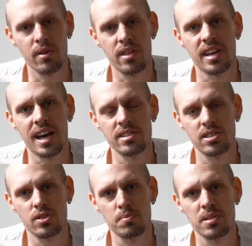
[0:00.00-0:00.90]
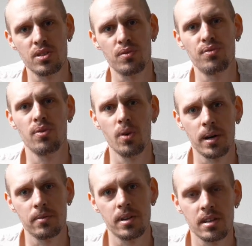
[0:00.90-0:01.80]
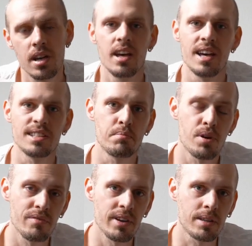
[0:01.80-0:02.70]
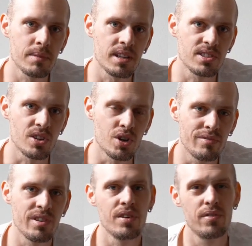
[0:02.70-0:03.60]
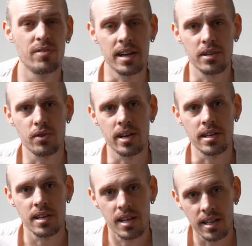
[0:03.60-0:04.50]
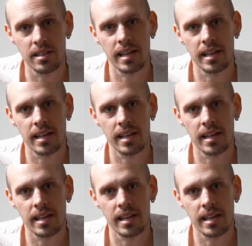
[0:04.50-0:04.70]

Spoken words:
with an ISO speed of 400 is a perfect mix of fine grain and